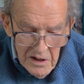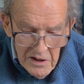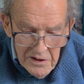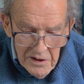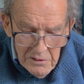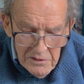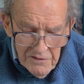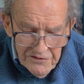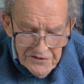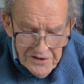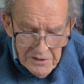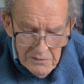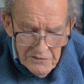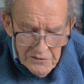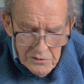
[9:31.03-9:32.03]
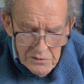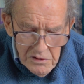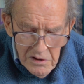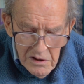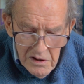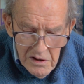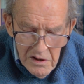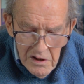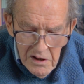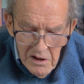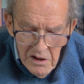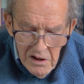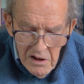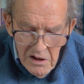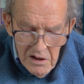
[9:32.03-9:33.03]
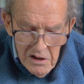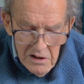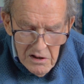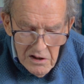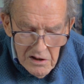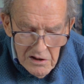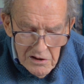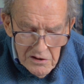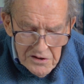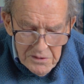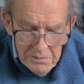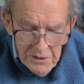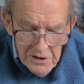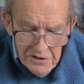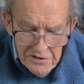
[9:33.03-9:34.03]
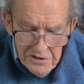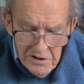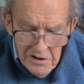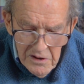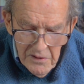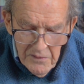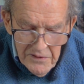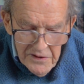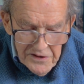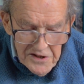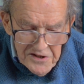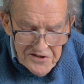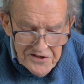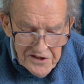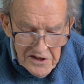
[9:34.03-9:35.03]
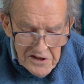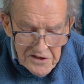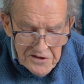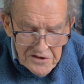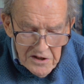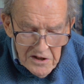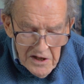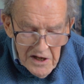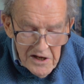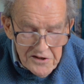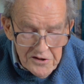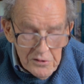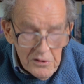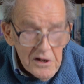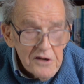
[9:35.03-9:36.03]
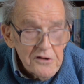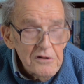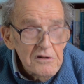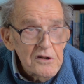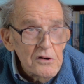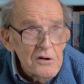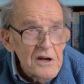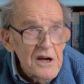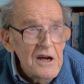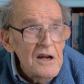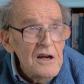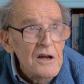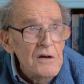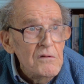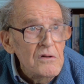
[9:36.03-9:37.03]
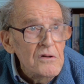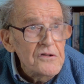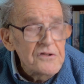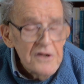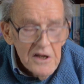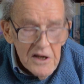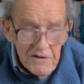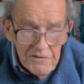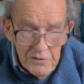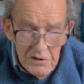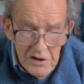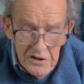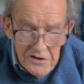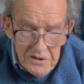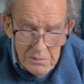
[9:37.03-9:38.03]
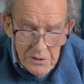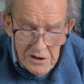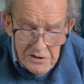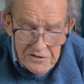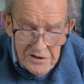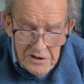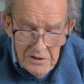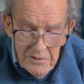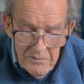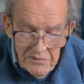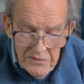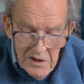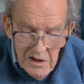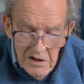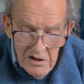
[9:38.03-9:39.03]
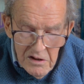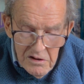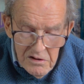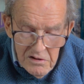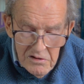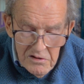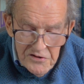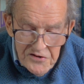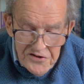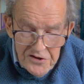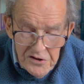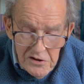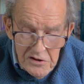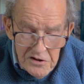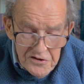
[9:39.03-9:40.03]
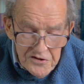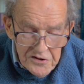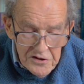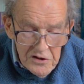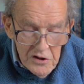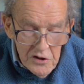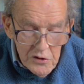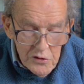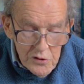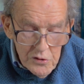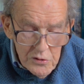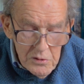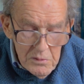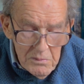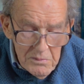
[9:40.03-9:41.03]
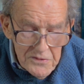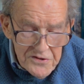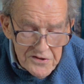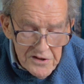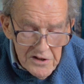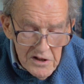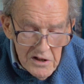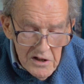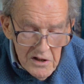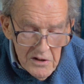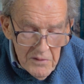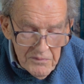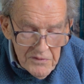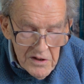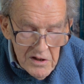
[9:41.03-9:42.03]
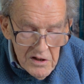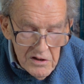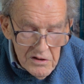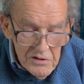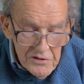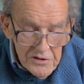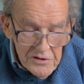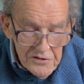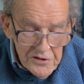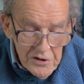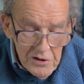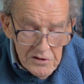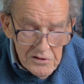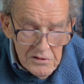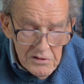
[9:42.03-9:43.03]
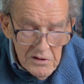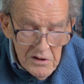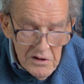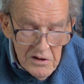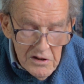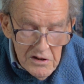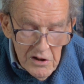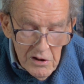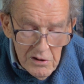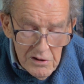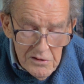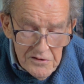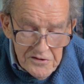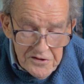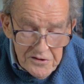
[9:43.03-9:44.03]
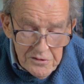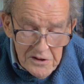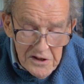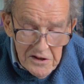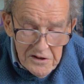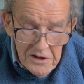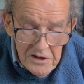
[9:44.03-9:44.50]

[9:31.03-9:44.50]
Now, if some of you learned about these things during your A-levels, if you learned about cirques, combes, there's hollows that you get,